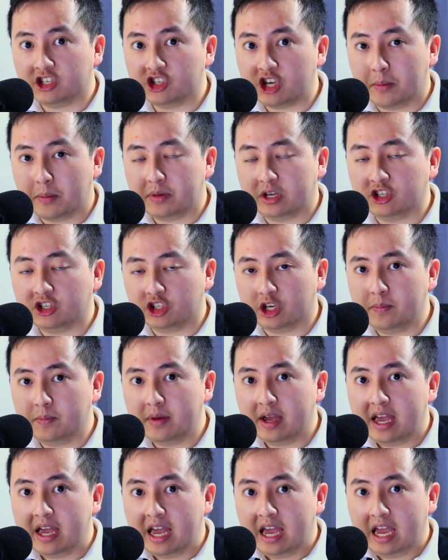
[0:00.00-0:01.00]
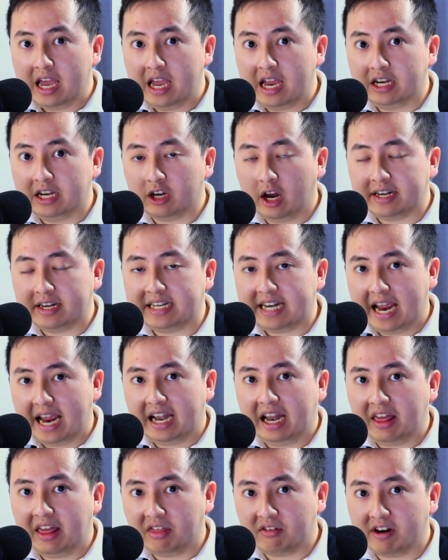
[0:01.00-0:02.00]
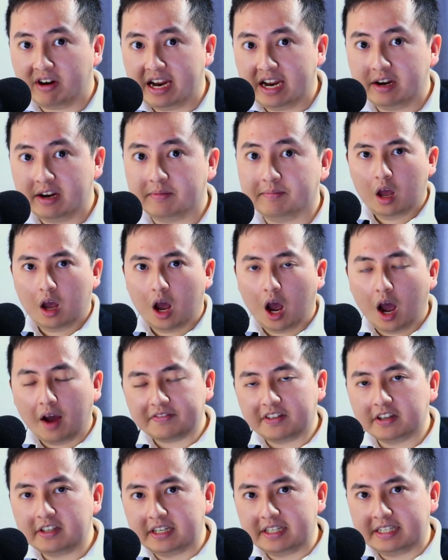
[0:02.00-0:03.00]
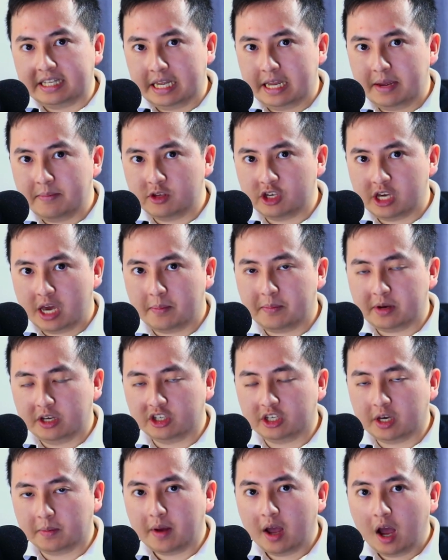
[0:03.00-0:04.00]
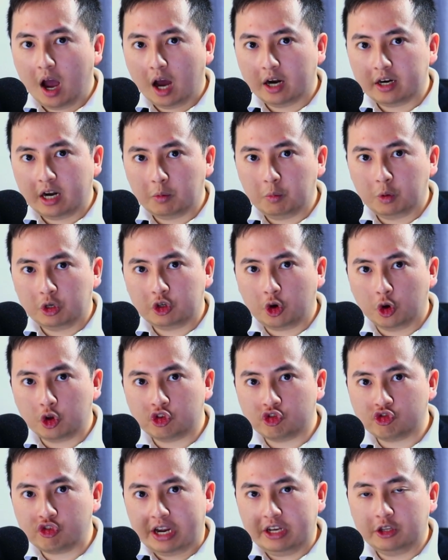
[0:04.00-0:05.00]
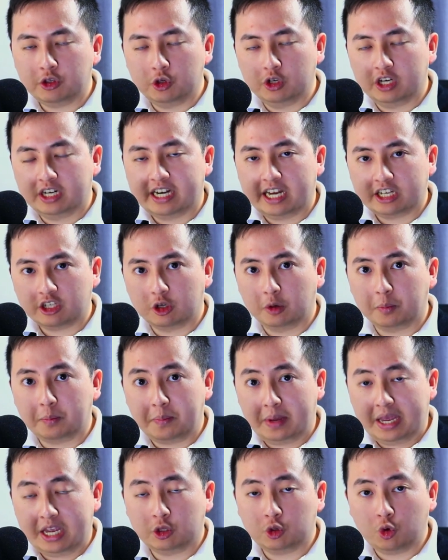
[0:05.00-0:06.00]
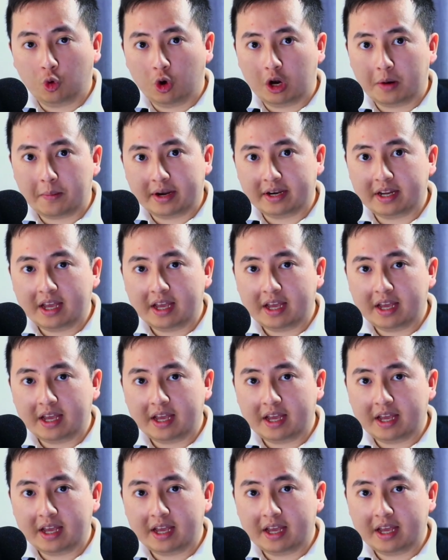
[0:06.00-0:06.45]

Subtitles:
Championship in 1983. After the team championship, Anand would go straight to the National B tournament.